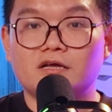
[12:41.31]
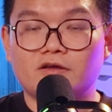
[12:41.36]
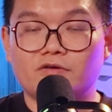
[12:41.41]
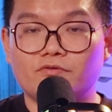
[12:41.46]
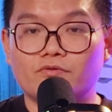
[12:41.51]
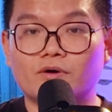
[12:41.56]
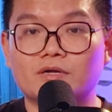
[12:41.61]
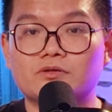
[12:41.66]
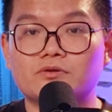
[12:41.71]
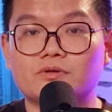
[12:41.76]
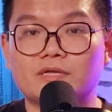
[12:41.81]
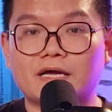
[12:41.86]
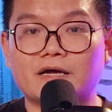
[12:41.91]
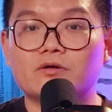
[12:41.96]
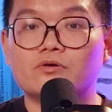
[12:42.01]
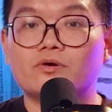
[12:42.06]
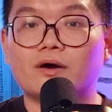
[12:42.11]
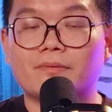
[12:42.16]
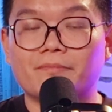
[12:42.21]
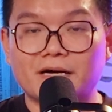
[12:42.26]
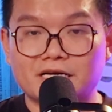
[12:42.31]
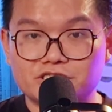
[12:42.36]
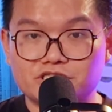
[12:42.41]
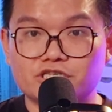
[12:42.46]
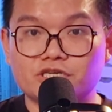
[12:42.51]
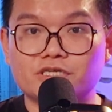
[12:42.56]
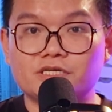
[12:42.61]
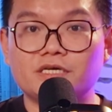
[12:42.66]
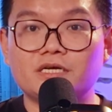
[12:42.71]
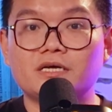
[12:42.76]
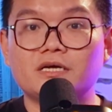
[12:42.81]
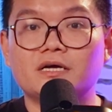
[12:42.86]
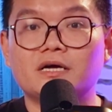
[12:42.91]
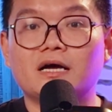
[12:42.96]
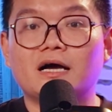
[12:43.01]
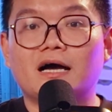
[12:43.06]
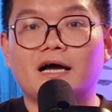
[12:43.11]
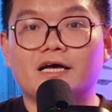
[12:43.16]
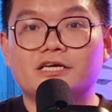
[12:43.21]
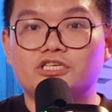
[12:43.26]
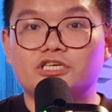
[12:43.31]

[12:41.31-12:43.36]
if you want to take a look at my journey, I